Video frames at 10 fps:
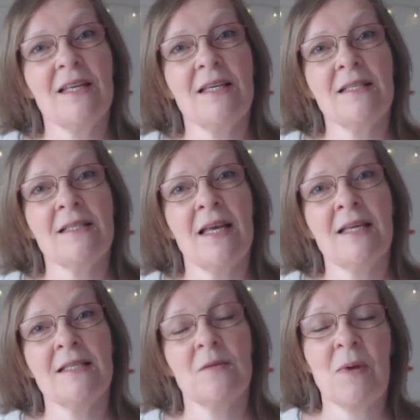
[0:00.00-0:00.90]
It
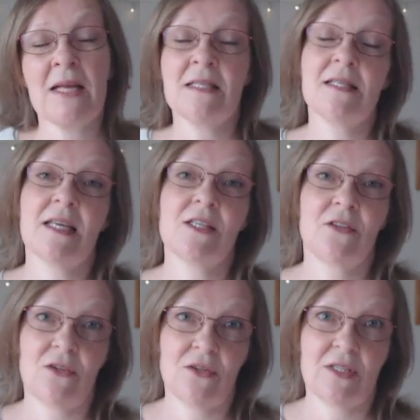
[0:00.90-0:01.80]
says, the pattern says
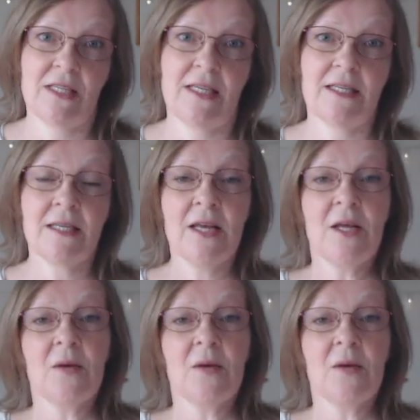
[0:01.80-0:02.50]
13,